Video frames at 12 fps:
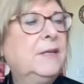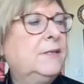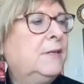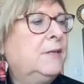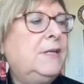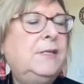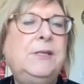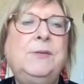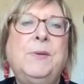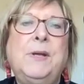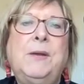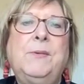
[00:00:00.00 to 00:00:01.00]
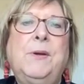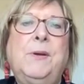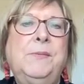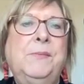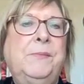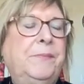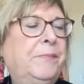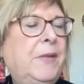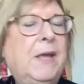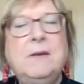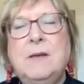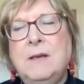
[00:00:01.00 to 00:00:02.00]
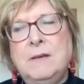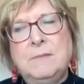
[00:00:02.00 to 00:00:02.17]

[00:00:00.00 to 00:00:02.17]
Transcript: So this is what I wrote. And